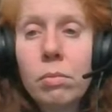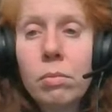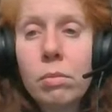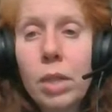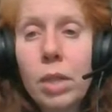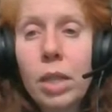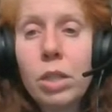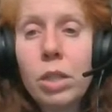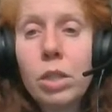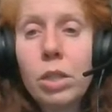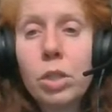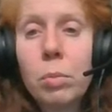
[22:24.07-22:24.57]

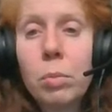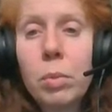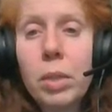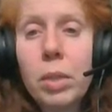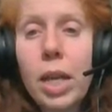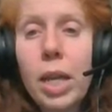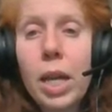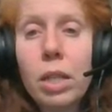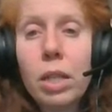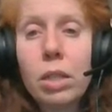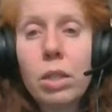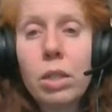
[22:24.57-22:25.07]
And you shall be
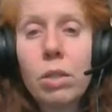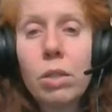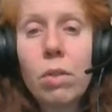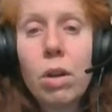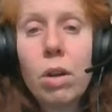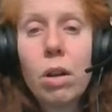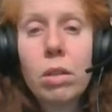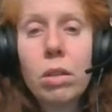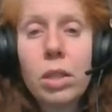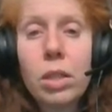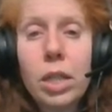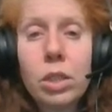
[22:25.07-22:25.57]
hated of all
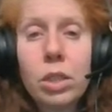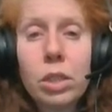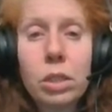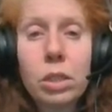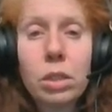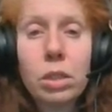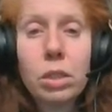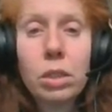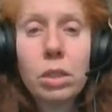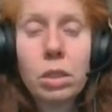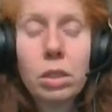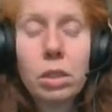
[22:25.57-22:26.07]

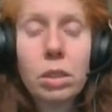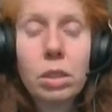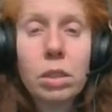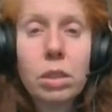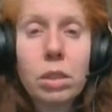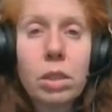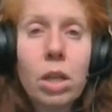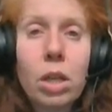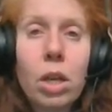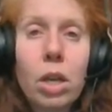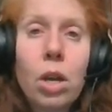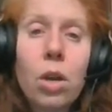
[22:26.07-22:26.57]
nations
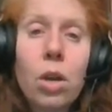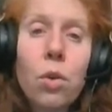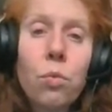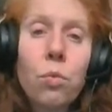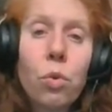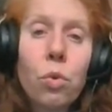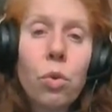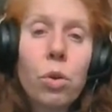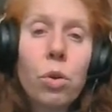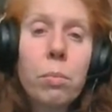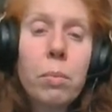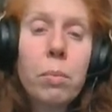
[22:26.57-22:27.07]

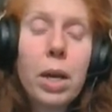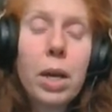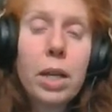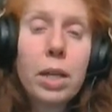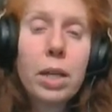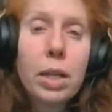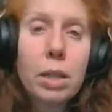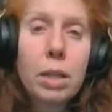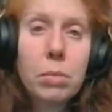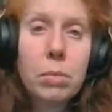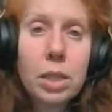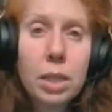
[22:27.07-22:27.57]
for my
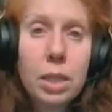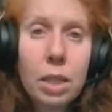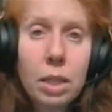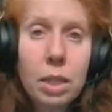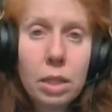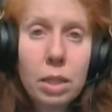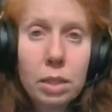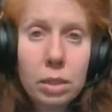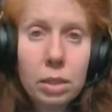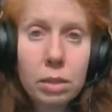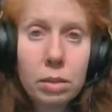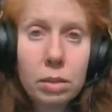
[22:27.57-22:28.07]
name's
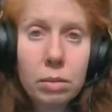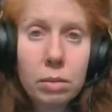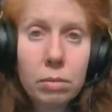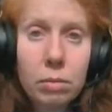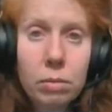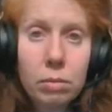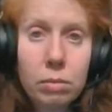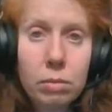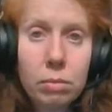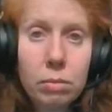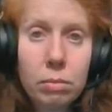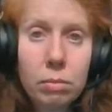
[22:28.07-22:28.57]
sake.
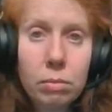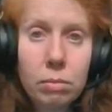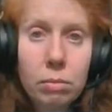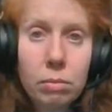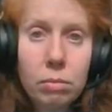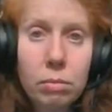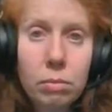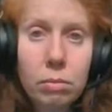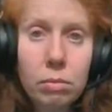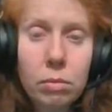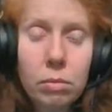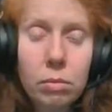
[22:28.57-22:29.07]

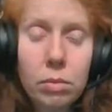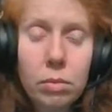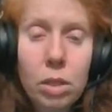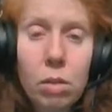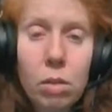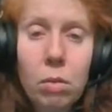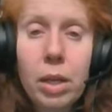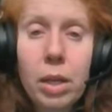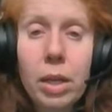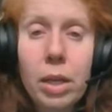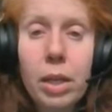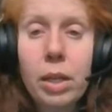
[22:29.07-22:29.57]

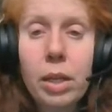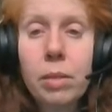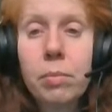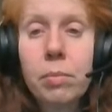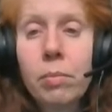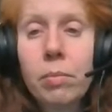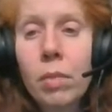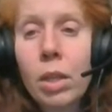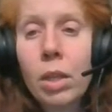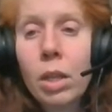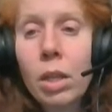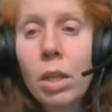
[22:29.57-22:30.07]
Okay.
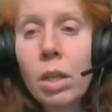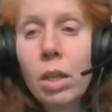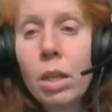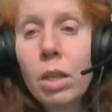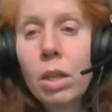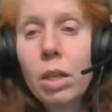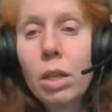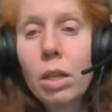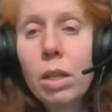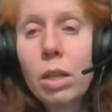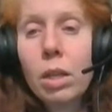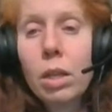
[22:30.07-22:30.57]

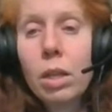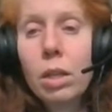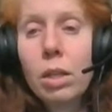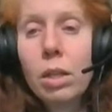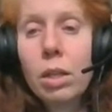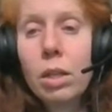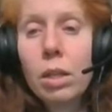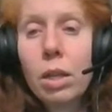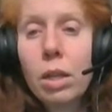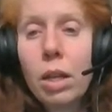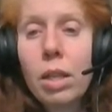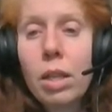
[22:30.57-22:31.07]

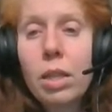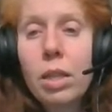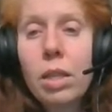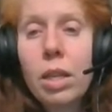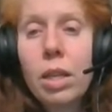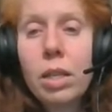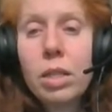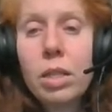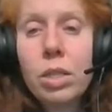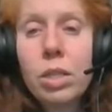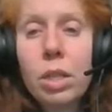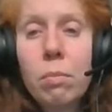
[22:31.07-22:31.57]
And
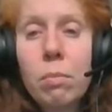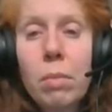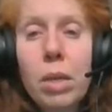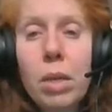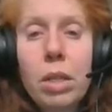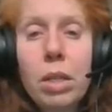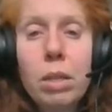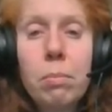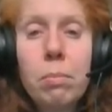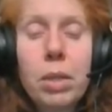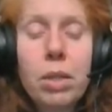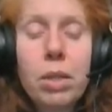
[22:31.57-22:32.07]
then shall many
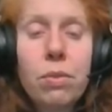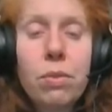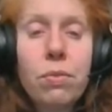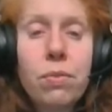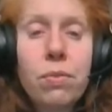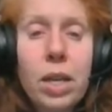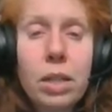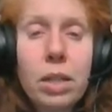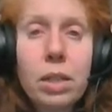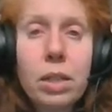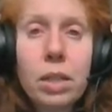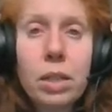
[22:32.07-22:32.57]
be
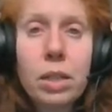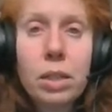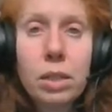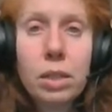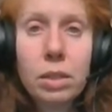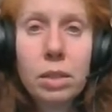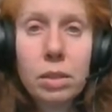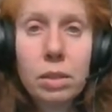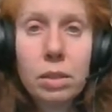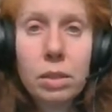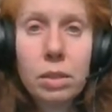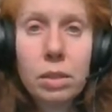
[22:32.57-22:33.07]
offended,
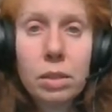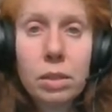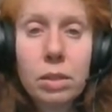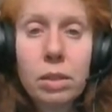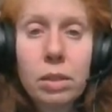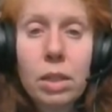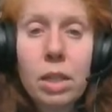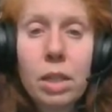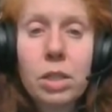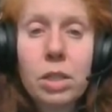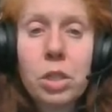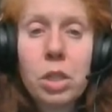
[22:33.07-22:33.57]

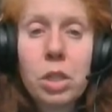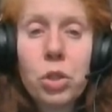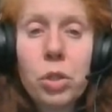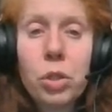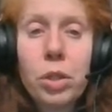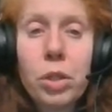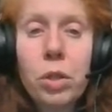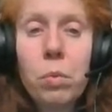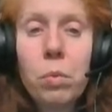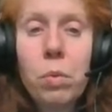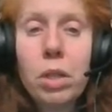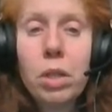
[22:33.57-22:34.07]
and shall
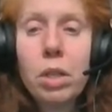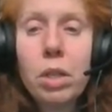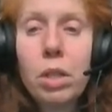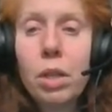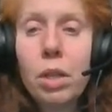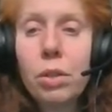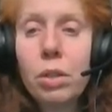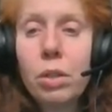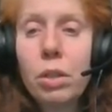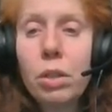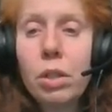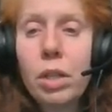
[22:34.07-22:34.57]
betray one
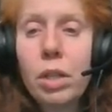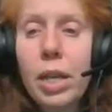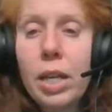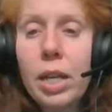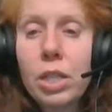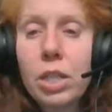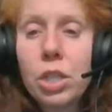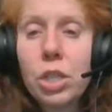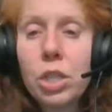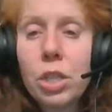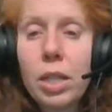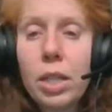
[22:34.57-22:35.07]
another,
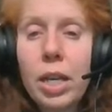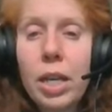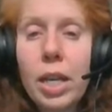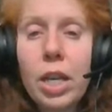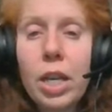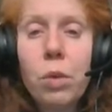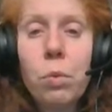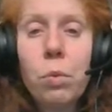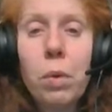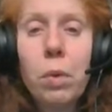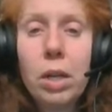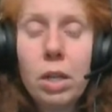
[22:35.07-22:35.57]
and shall hate
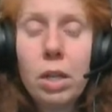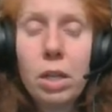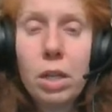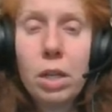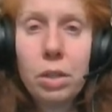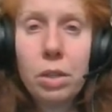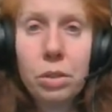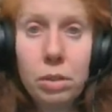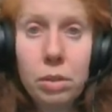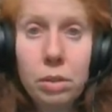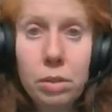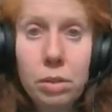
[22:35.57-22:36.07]
one another.